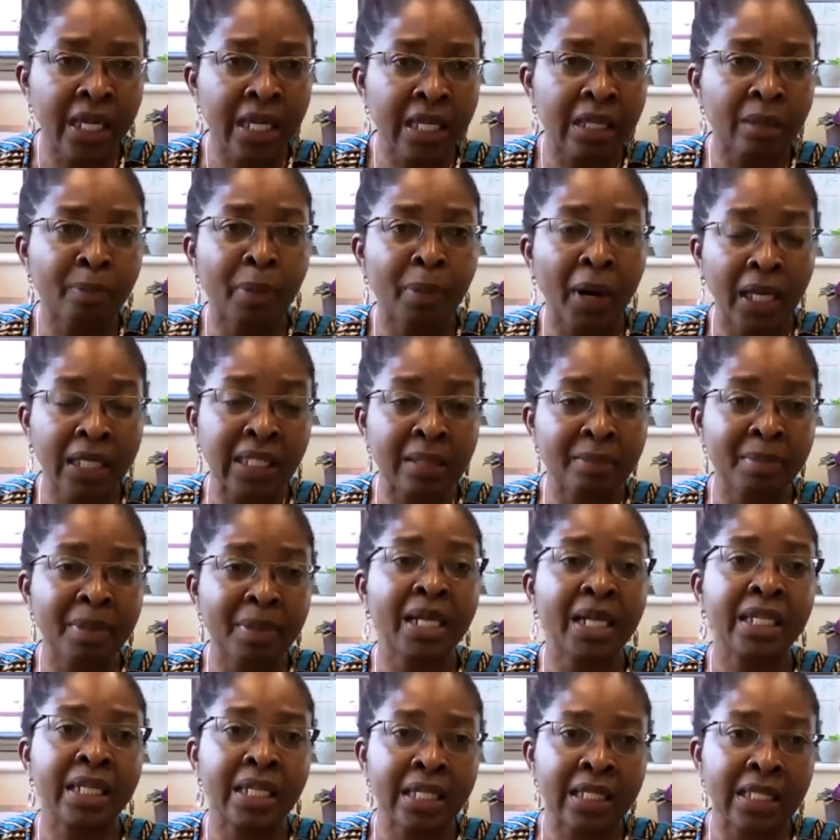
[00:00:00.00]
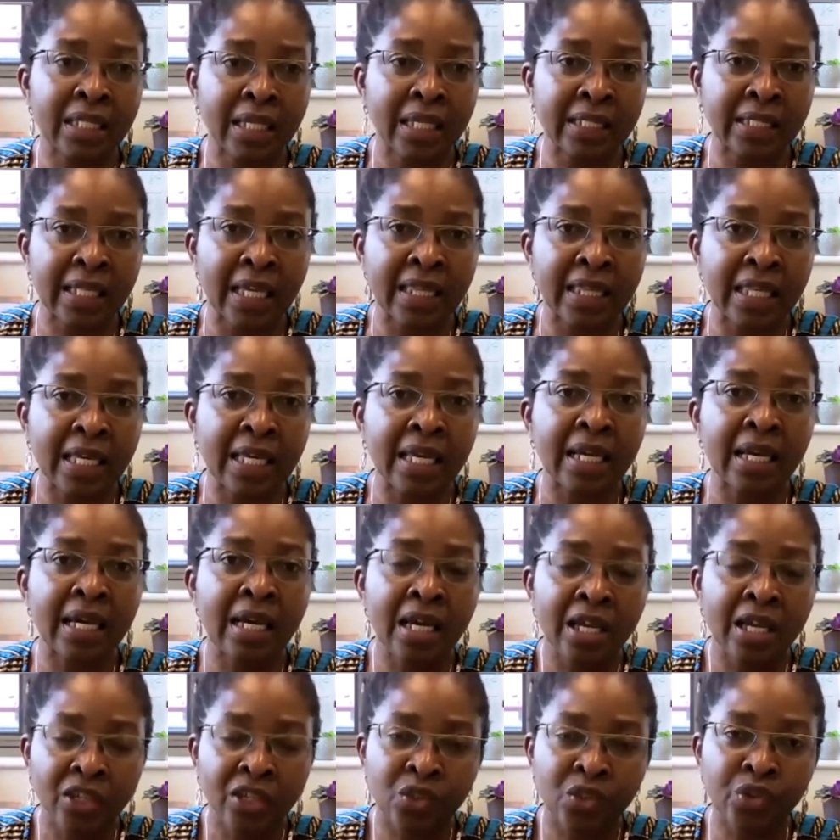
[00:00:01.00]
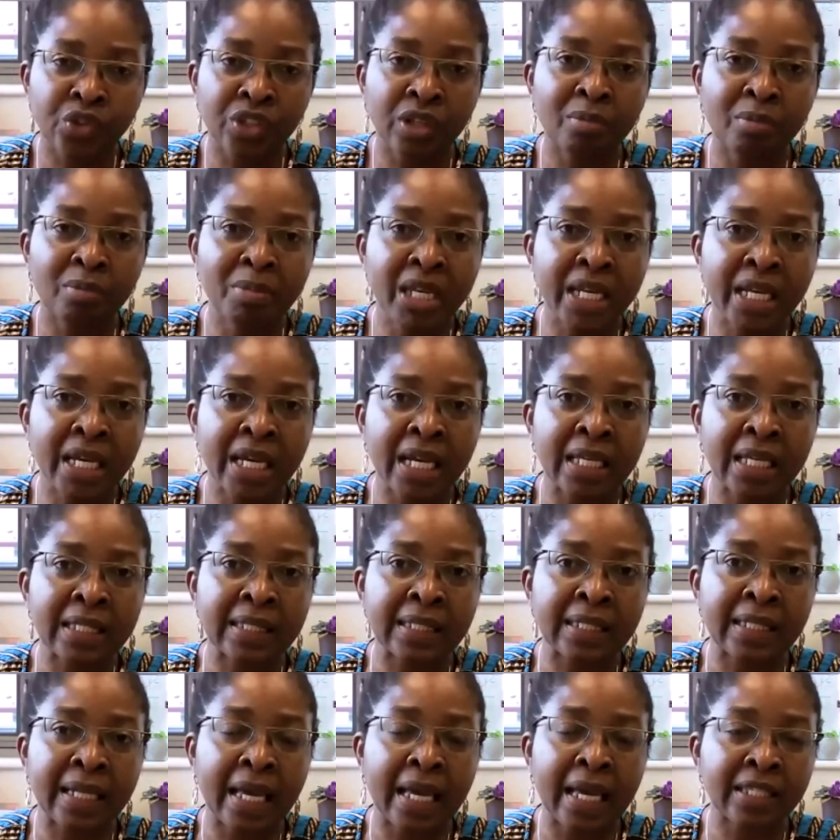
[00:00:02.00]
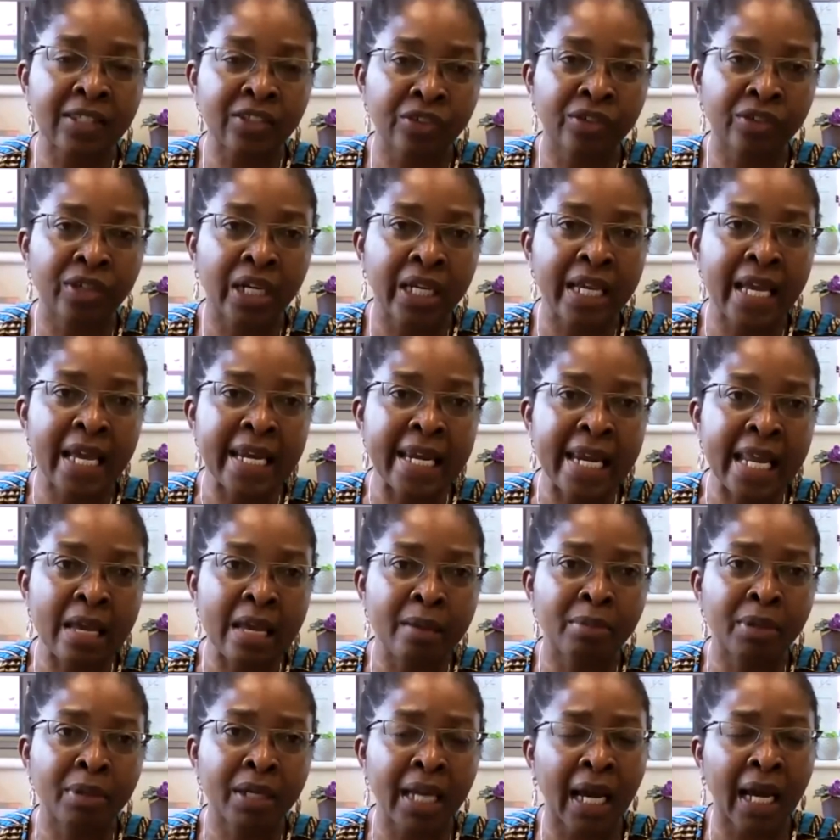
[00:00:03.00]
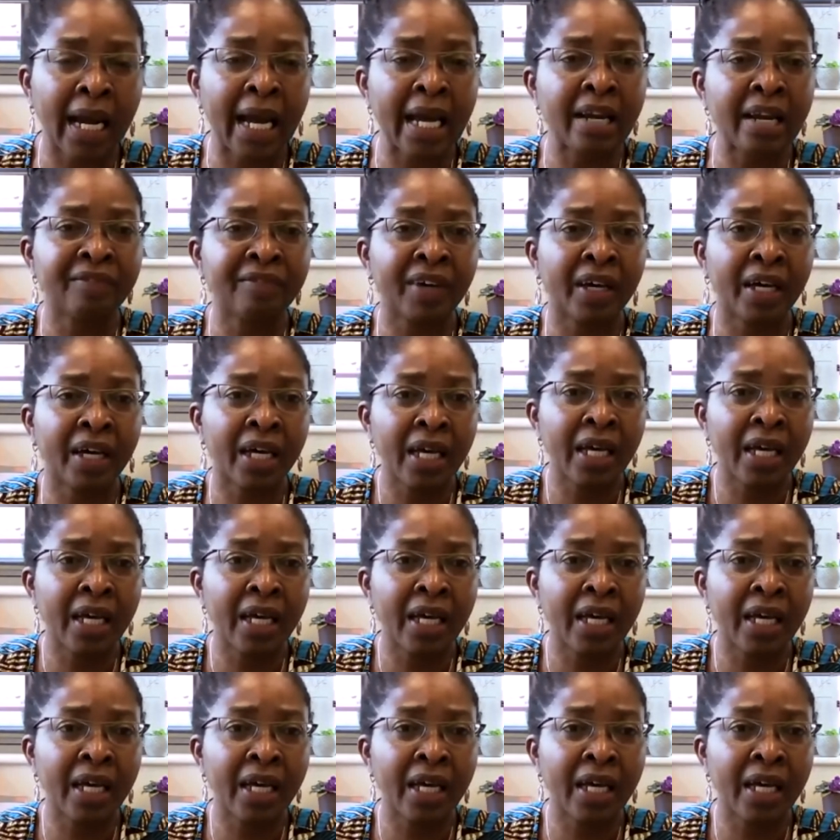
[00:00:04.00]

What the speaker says: the possibilities, because I think social media has certainly enabled a kind of